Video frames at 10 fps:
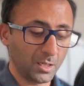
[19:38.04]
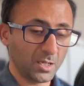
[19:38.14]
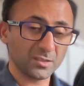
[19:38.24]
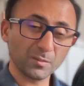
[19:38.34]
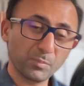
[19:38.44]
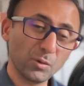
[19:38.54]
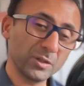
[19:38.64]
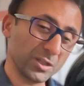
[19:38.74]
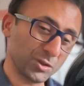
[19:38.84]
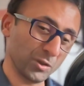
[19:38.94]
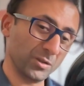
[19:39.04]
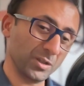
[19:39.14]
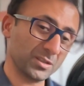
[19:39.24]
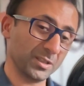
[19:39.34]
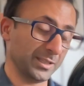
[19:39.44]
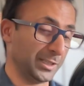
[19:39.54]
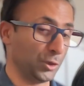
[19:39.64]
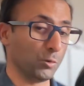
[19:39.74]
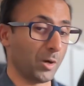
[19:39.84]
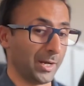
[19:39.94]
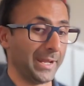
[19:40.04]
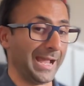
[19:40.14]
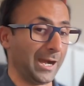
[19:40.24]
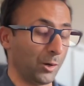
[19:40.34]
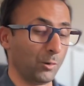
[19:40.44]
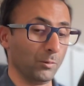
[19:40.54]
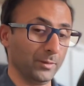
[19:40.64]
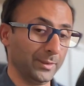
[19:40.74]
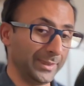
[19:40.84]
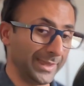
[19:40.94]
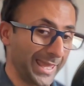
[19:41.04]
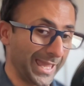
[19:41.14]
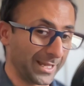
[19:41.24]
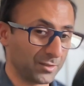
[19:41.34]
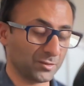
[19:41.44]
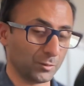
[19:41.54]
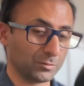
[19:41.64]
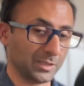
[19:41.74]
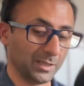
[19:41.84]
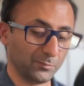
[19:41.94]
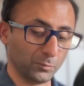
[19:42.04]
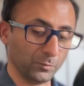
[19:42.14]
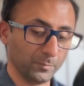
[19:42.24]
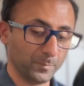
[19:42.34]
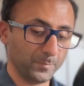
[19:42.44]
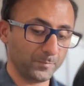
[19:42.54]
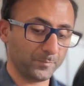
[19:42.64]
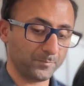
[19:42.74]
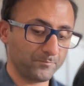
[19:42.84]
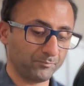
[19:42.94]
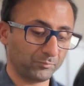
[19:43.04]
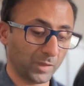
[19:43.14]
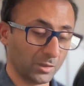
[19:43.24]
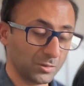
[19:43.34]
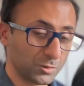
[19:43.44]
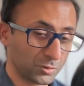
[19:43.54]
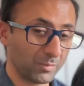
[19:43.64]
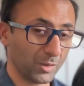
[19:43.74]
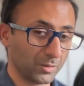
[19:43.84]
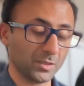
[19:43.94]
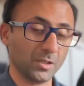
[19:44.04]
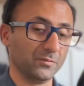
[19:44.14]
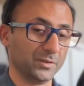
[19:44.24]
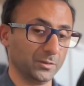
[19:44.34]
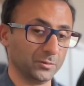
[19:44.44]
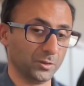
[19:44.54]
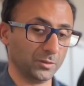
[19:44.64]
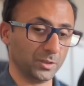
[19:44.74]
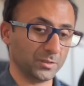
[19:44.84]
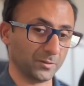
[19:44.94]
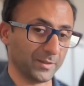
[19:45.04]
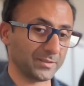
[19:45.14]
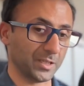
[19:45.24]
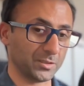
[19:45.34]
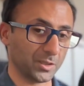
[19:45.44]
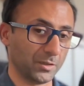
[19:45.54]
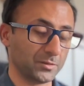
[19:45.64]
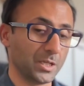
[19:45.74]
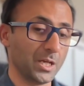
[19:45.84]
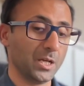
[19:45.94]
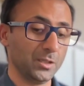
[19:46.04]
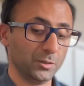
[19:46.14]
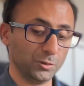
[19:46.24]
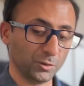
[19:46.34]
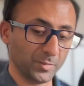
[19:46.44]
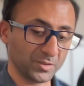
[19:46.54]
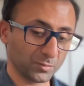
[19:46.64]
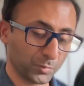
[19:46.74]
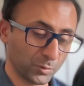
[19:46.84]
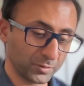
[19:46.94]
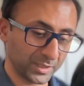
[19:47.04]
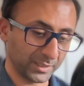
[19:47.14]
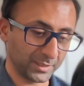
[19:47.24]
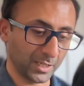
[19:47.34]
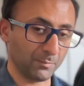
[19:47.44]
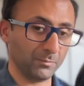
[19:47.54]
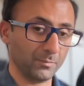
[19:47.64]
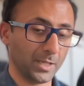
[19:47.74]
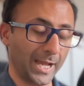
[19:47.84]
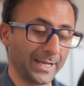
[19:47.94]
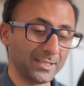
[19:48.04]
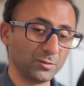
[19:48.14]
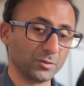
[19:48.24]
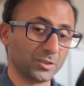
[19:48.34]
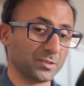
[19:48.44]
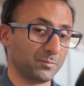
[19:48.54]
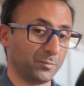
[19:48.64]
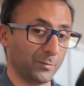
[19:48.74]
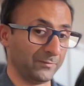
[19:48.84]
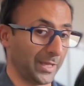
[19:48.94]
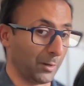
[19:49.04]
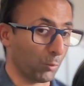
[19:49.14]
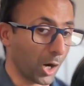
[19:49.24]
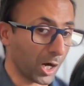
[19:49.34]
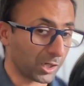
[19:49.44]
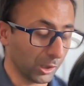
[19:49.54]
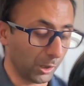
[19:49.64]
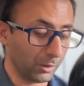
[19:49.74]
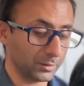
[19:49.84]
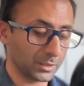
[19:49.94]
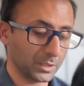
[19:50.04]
Support your juniors. You are now near consultant level. You should be looking after your juniors, your SHOs. You should be supporting them. And it's not just with their workload,